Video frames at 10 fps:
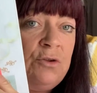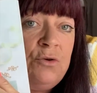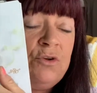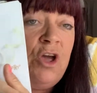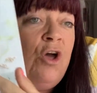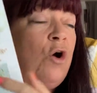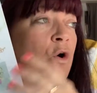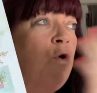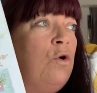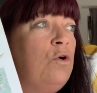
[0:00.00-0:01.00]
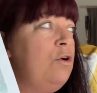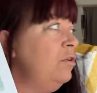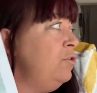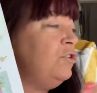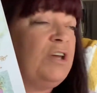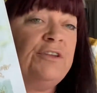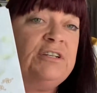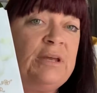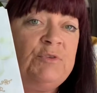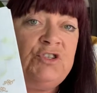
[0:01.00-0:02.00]
And if you've
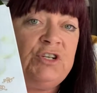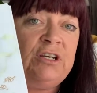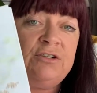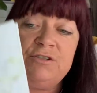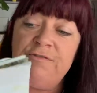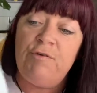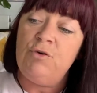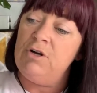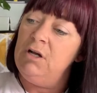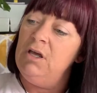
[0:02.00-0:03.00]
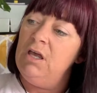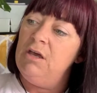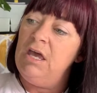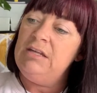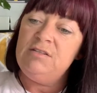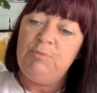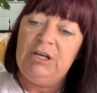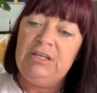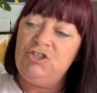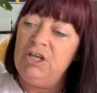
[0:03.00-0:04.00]
ever stuck for inspiration, use your
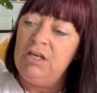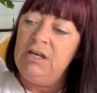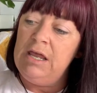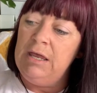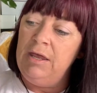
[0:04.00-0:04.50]
catalogue.